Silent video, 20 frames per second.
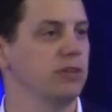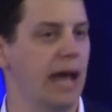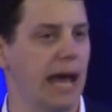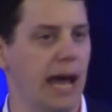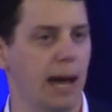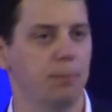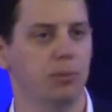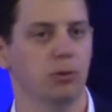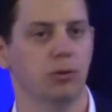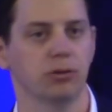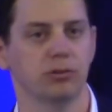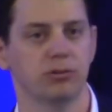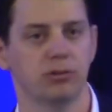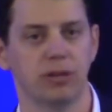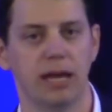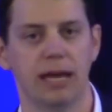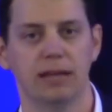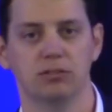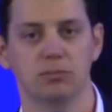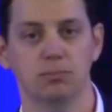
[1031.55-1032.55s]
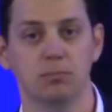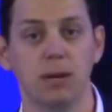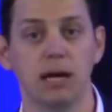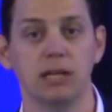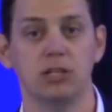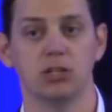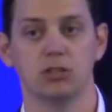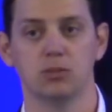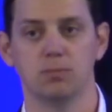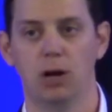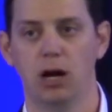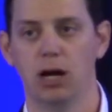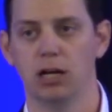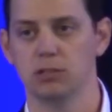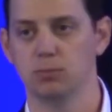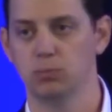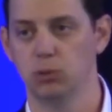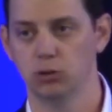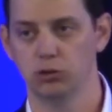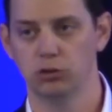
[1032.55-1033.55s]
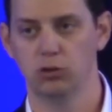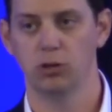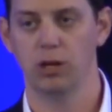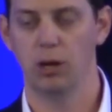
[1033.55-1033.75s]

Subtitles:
to apples as much as possible so